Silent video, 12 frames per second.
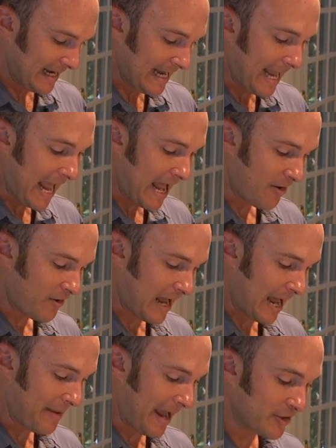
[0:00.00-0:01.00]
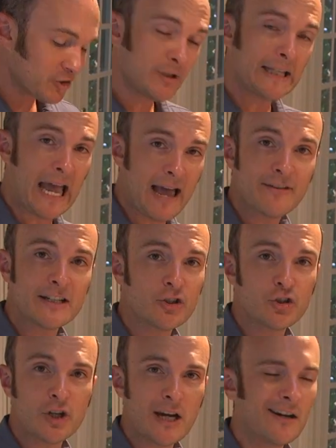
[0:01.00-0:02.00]
Now I'm actually having
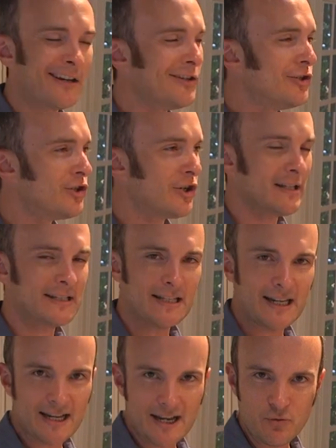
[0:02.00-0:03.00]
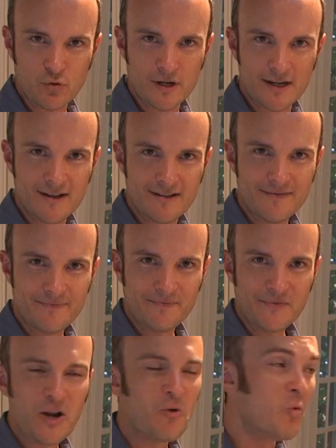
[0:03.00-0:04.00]
to share, just like I would
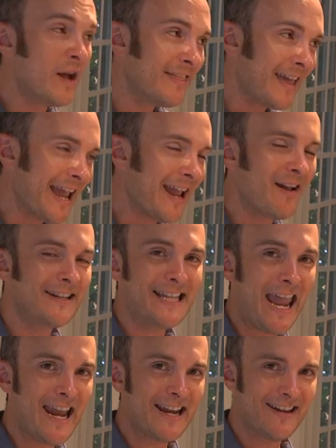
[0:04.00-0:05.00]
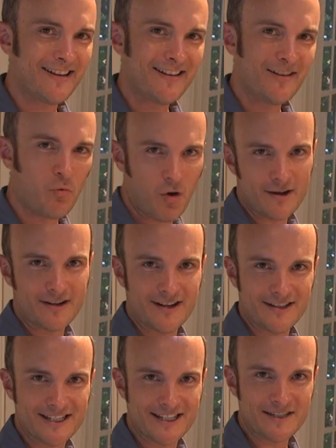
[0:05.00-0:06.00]
with a tank water
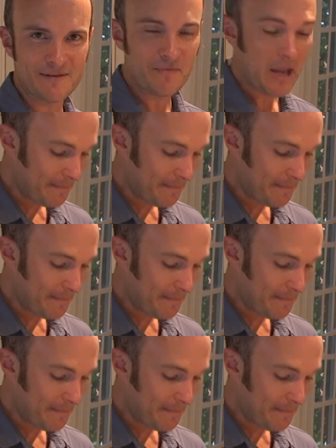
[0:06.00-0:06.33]
heater system,